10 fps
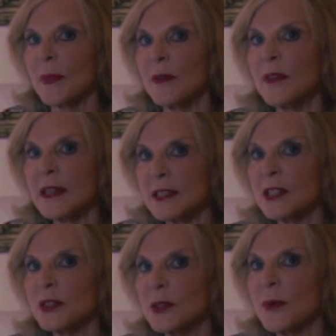and that's
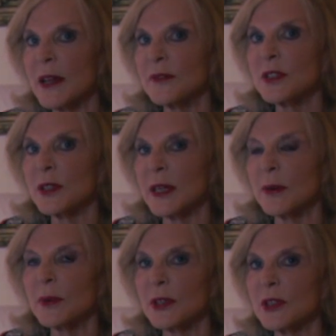a good way of doing
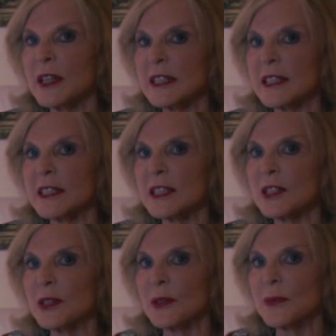it with your kitties
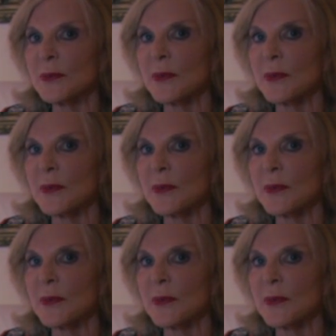too